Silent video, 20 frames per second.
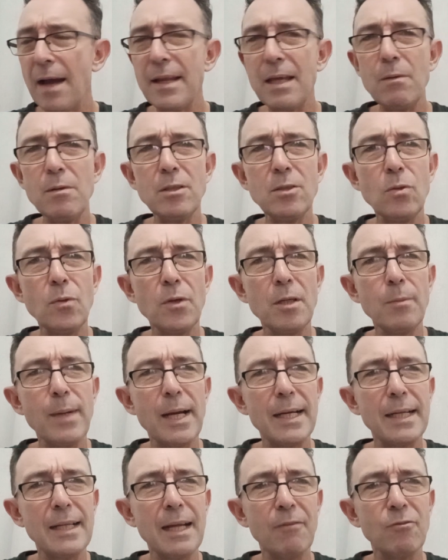And they were talking
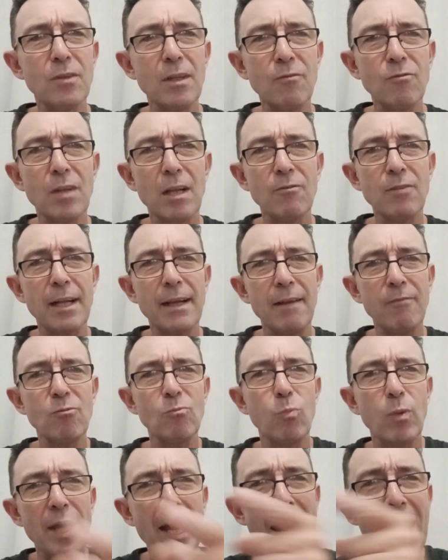about
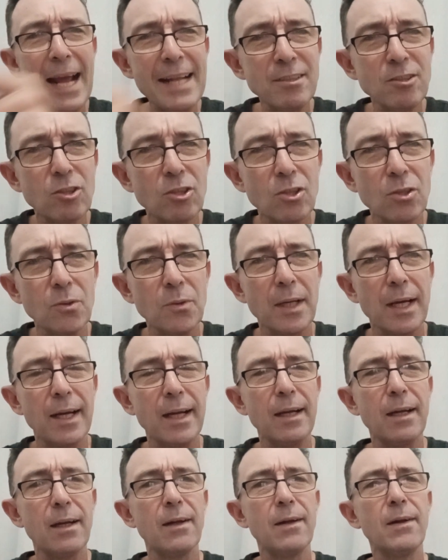if we had to do
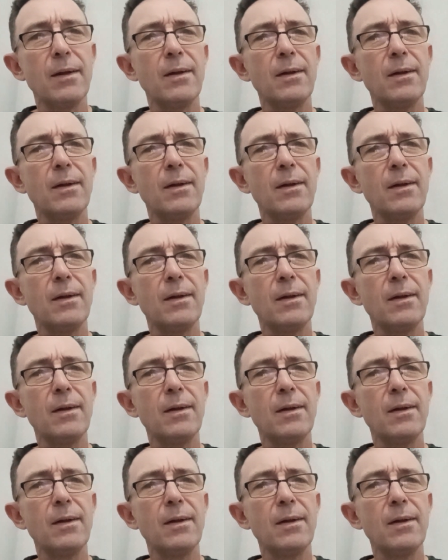that